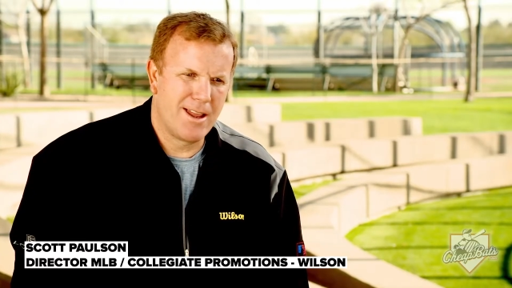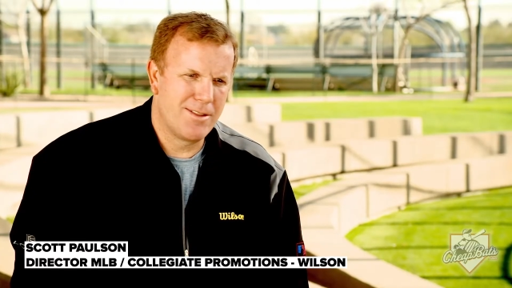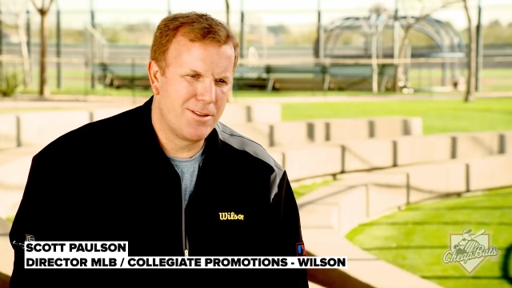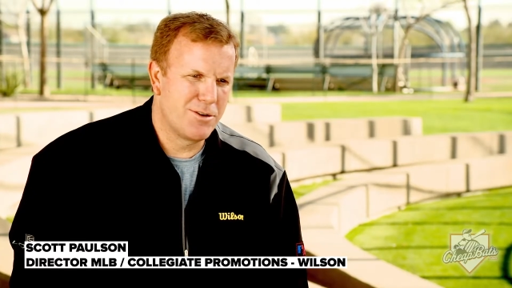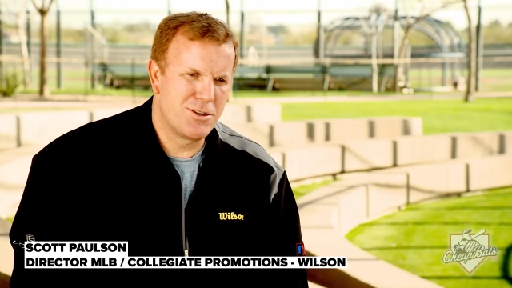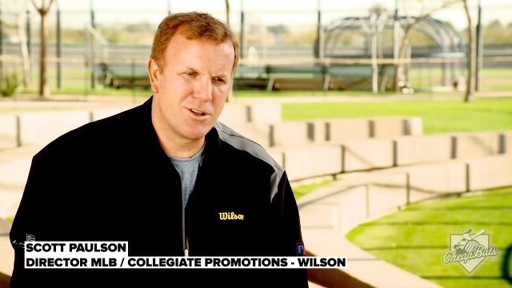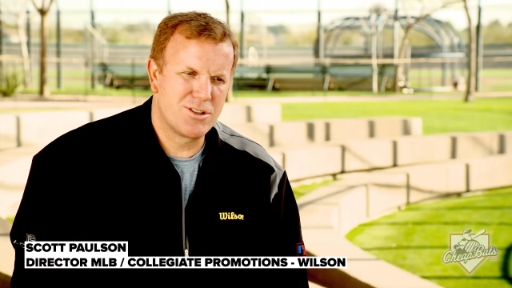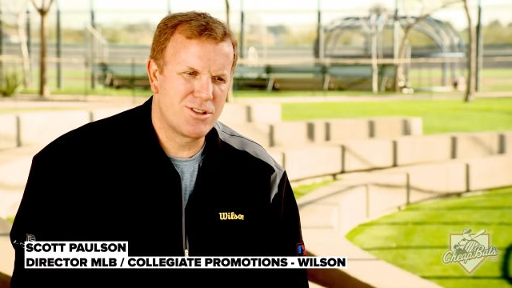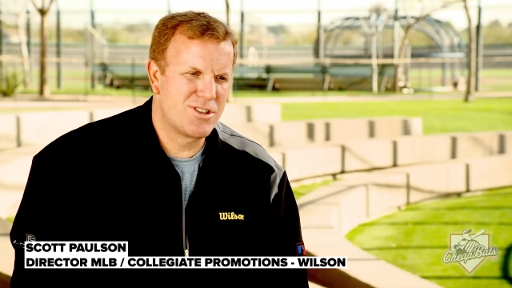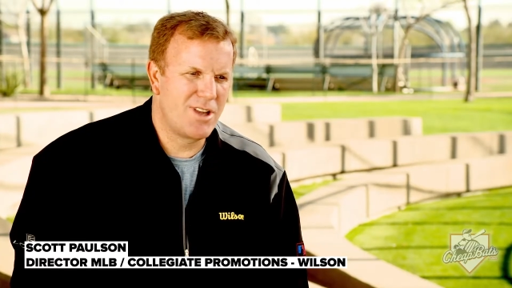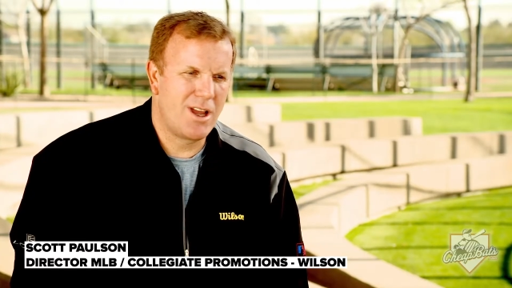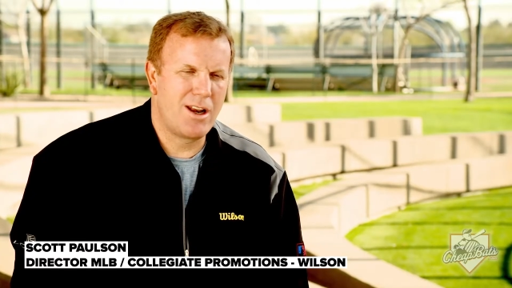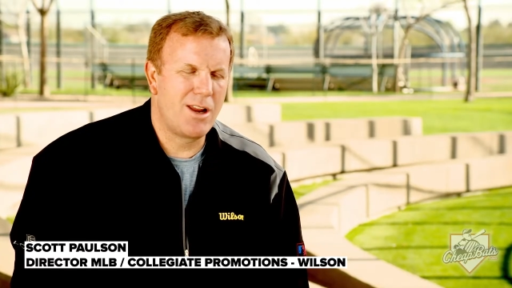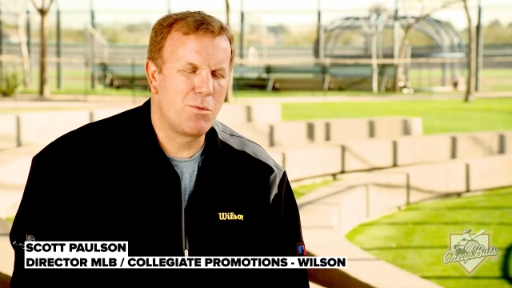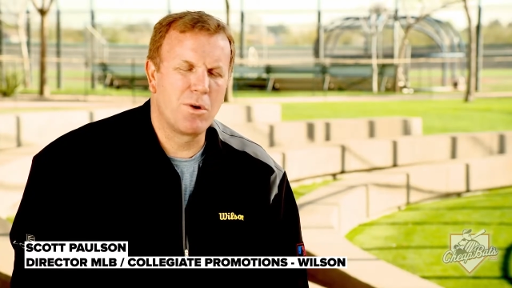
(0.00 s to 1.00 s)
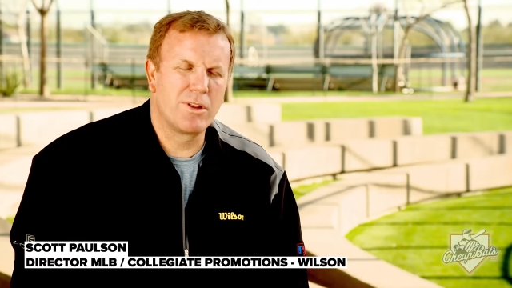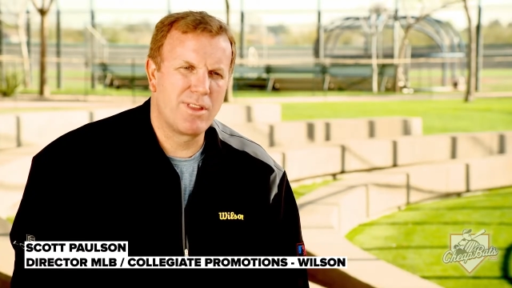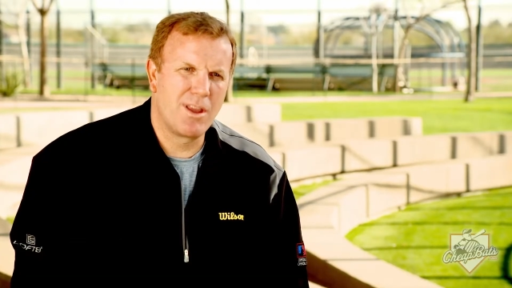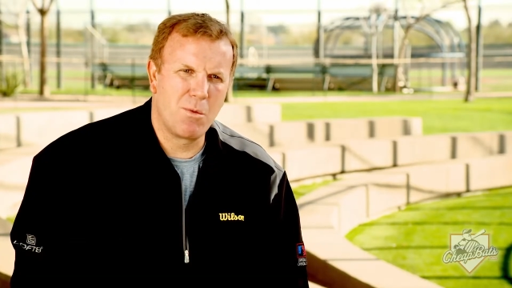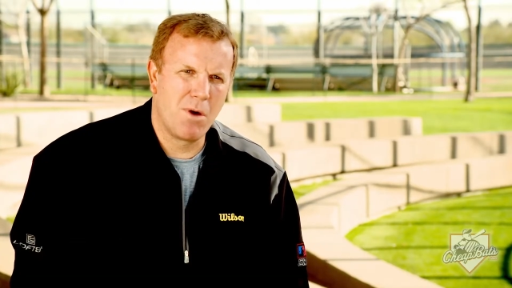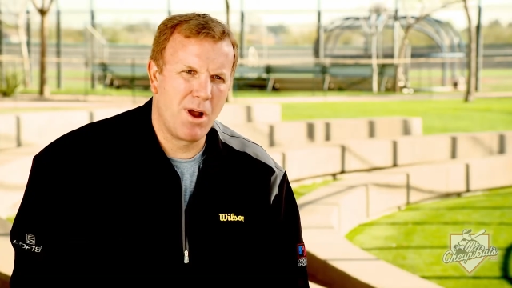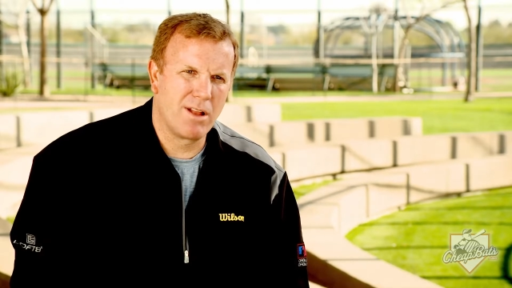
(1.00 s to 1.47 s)
they're just set in what they
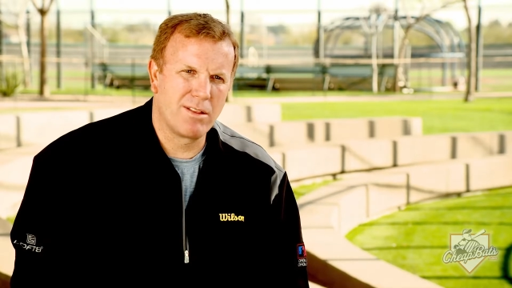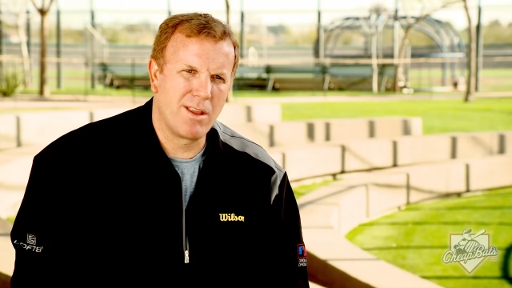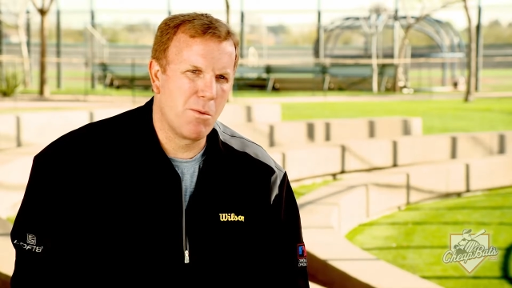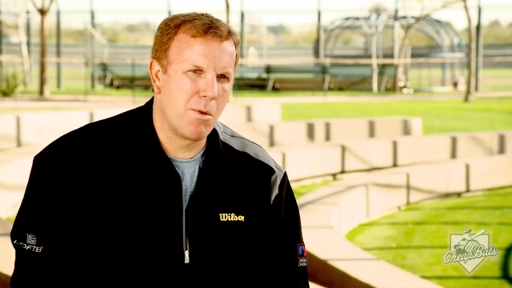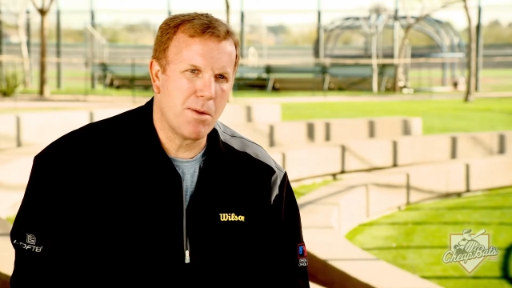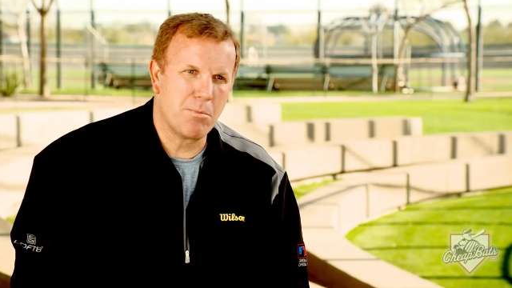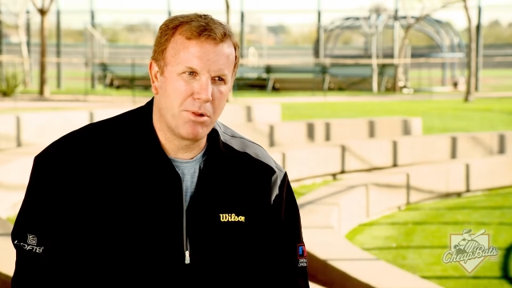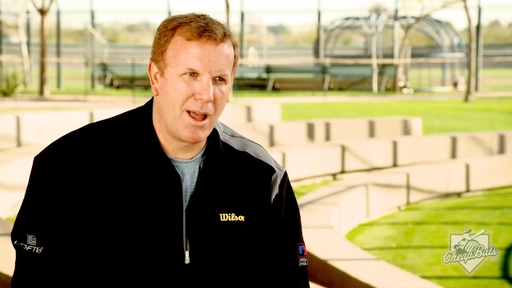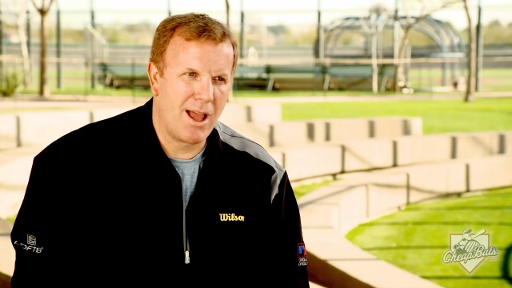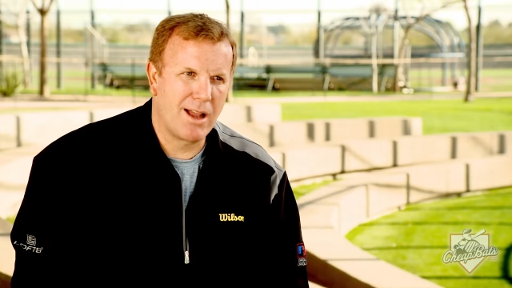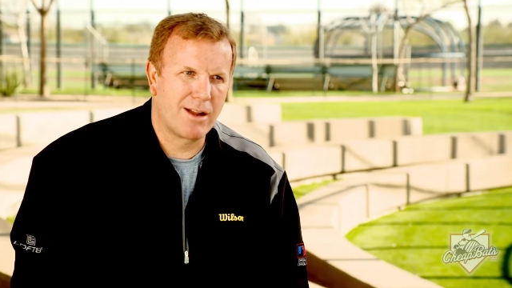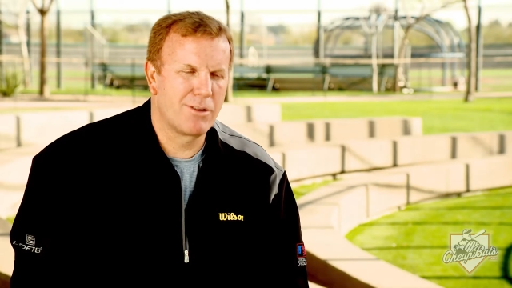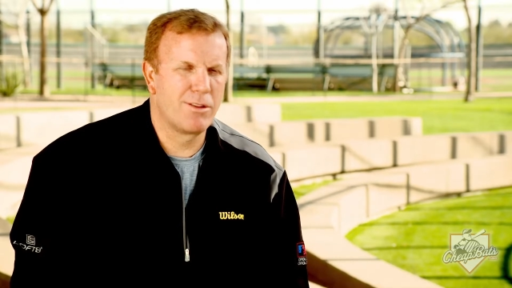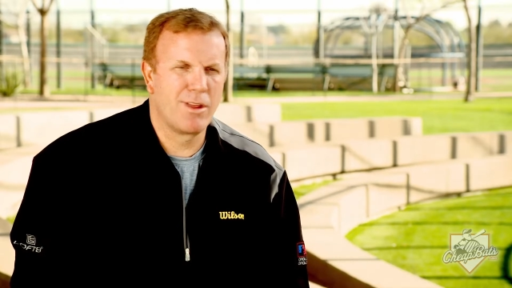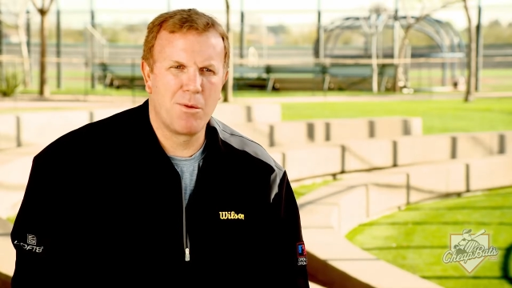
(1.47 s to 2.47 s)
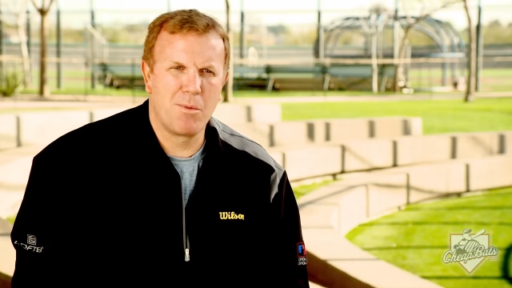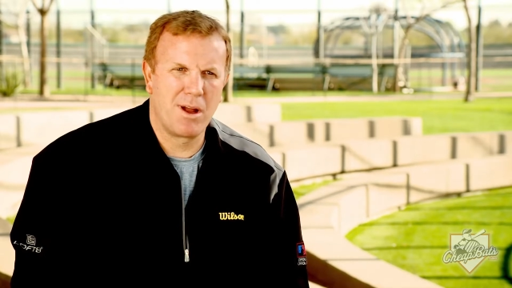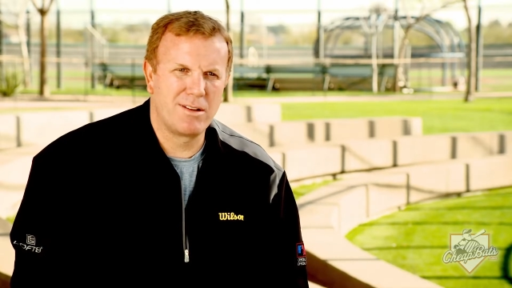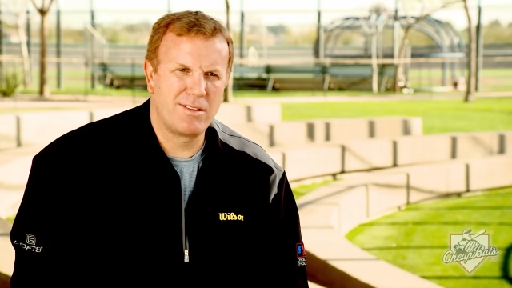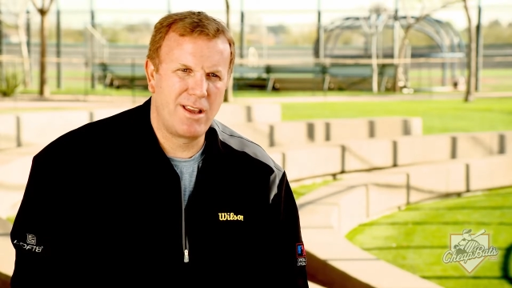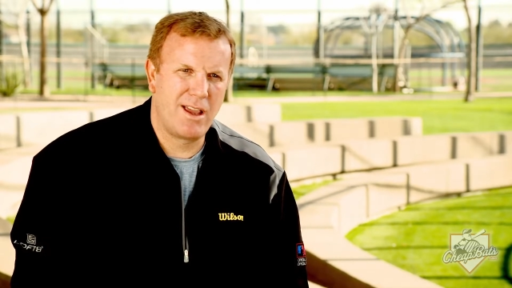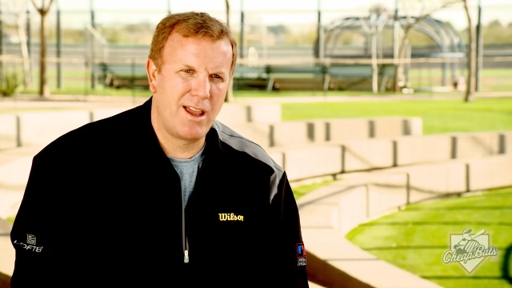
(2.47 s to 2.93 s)
want. They want black or they want
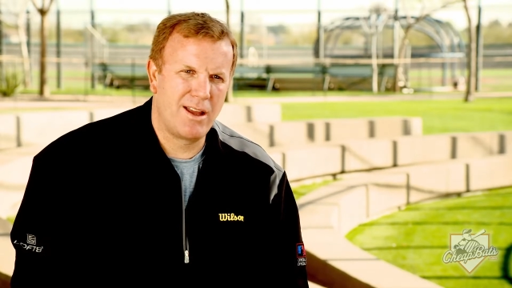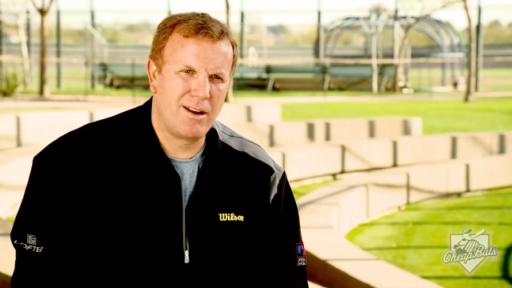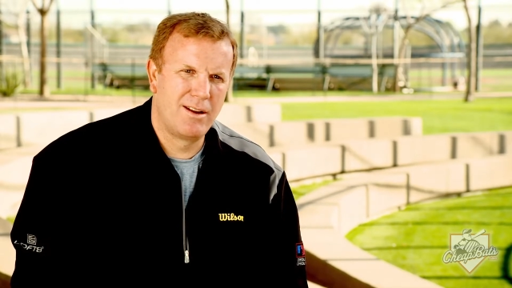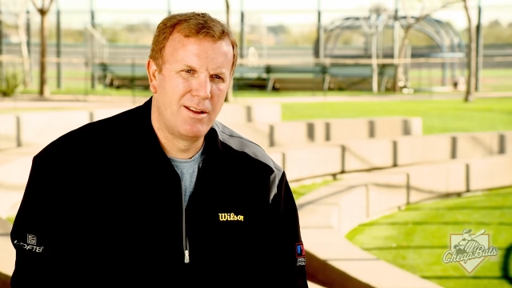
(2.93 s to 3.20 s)
tan.